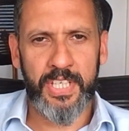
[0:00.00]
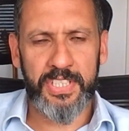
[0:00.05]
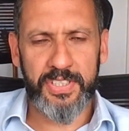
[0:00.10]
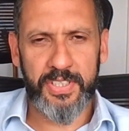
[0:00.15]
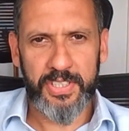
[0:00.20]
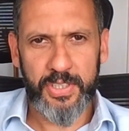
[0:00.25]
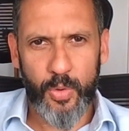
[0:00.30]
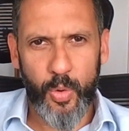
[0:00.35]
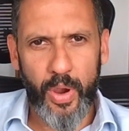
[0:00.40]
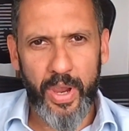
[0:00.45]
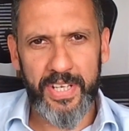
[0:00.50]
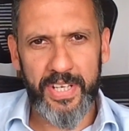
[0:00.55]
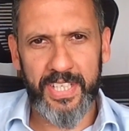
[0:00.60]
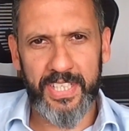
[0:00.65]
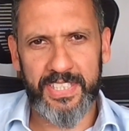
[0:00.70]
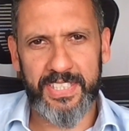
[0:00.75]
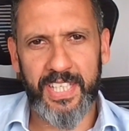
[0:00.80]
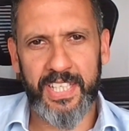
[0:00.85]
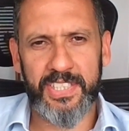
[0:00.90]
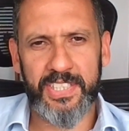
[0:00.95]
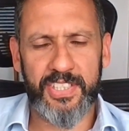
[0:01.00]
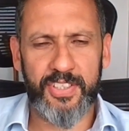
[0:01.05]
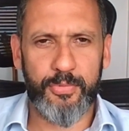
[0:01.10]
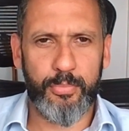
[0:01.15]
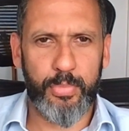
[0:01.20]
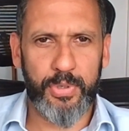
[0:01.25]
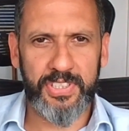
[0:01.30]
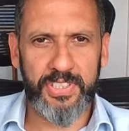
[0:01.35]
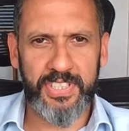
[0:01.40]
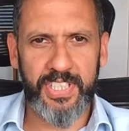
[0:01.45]
So it's quite an
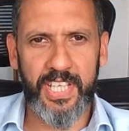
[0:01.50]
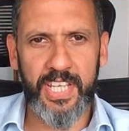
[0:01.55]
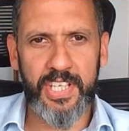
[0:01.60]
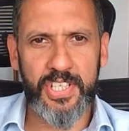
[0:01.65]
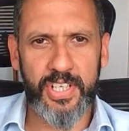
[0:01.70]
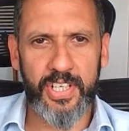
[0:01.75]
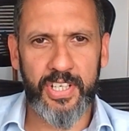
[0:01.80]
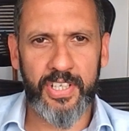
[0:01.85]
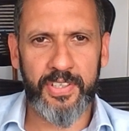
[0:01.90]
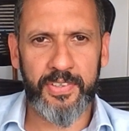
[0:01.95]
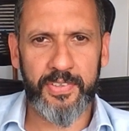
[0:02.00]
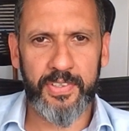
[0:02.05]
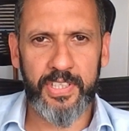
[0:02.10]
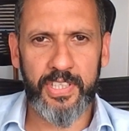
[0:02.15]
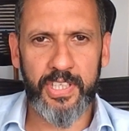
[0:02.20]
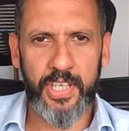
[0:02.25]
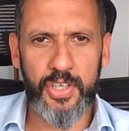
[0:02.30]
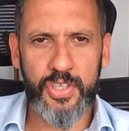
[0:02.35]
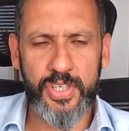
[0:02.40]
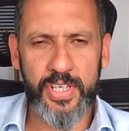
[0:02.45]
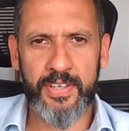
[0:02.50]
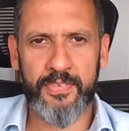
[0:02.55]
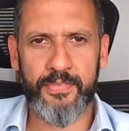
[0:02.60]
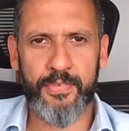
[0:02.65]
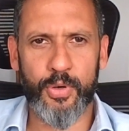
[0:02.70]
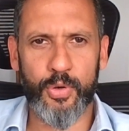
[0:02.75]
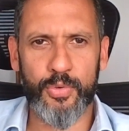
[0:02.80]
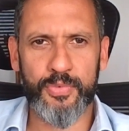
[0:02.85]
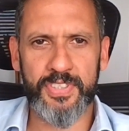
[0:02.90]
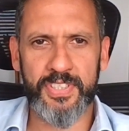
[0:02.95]
extensive procedure. It usually
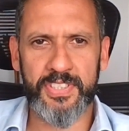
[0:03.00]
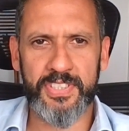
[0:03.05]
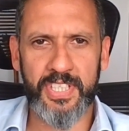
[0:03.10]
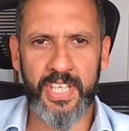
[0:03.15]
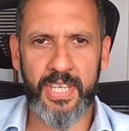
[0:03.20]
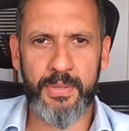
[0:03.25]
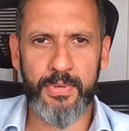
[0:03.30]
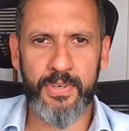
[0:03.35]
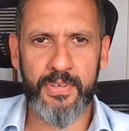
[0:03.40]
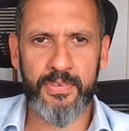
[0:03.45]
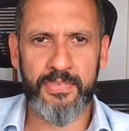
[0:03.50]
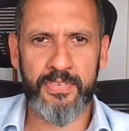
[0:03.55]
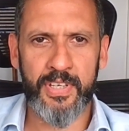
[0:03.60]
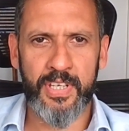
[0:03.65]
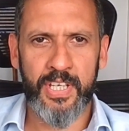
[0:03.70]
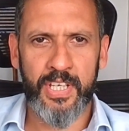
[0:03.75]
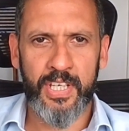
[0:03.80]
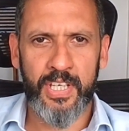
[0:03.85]
involves a team of